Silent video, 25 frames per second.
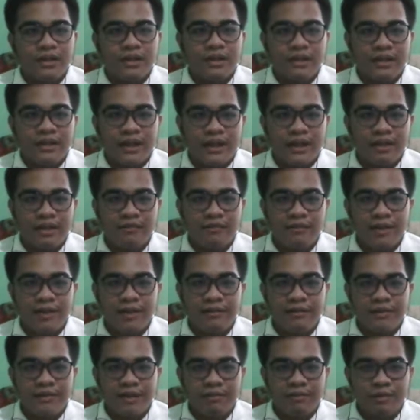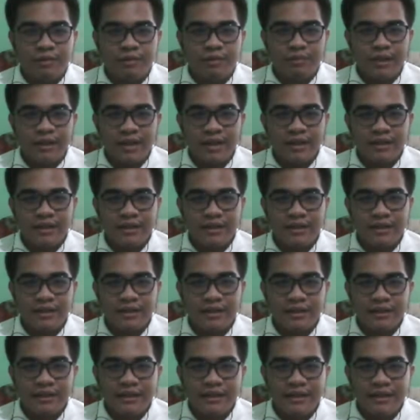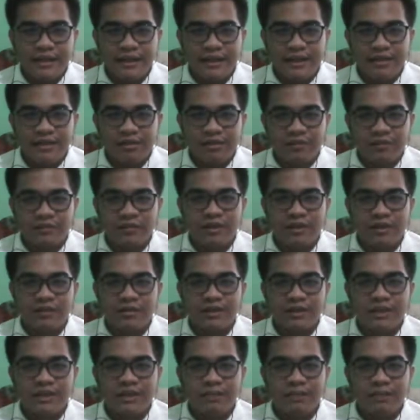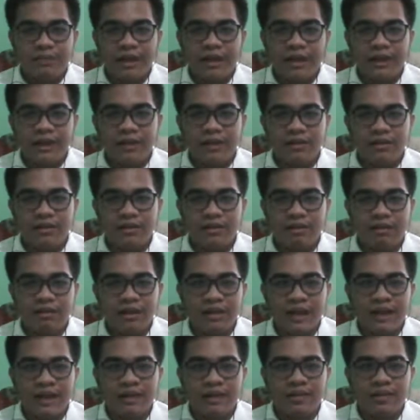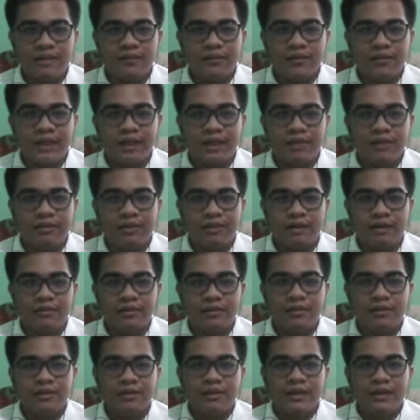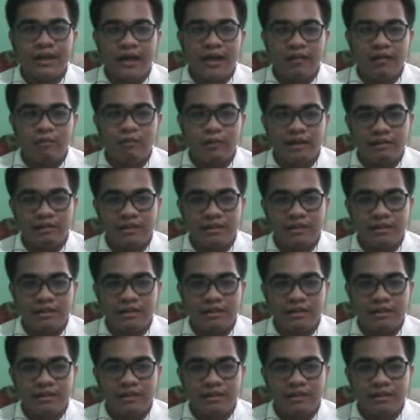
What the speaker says: They can vary with wheels, skis, or floats depending on the location of the aircraft and where it